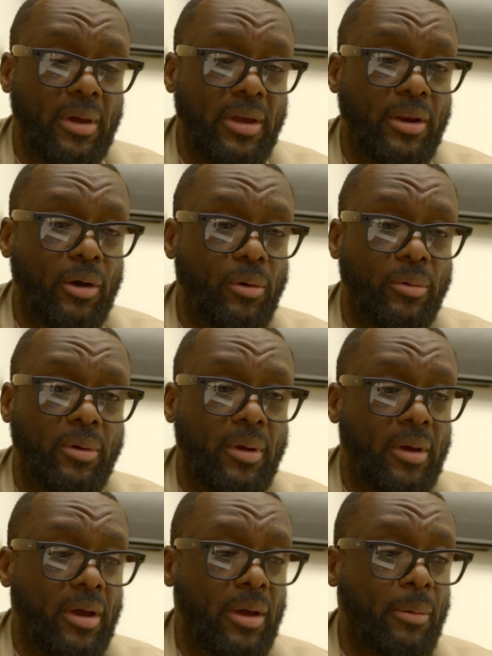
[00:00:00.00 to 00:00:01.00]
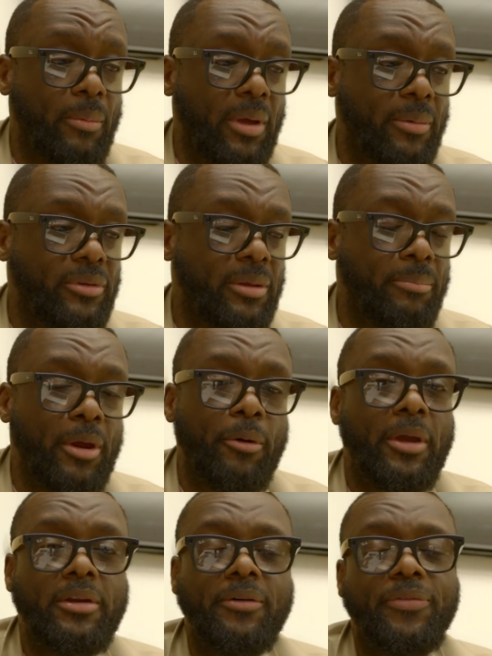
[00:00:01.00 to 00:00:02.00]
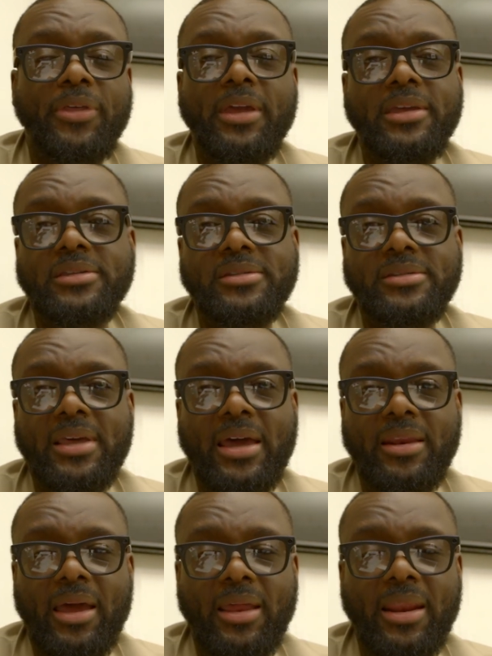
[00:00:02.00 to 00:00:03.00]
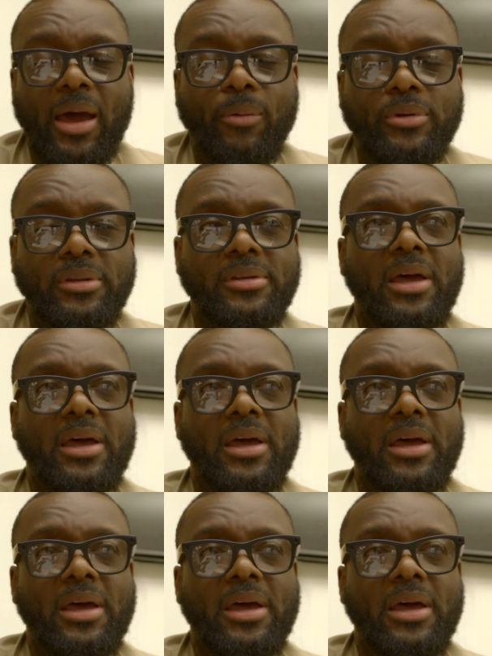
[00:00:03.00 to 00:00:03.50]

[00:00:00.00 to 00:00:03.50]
the myriad of things that allow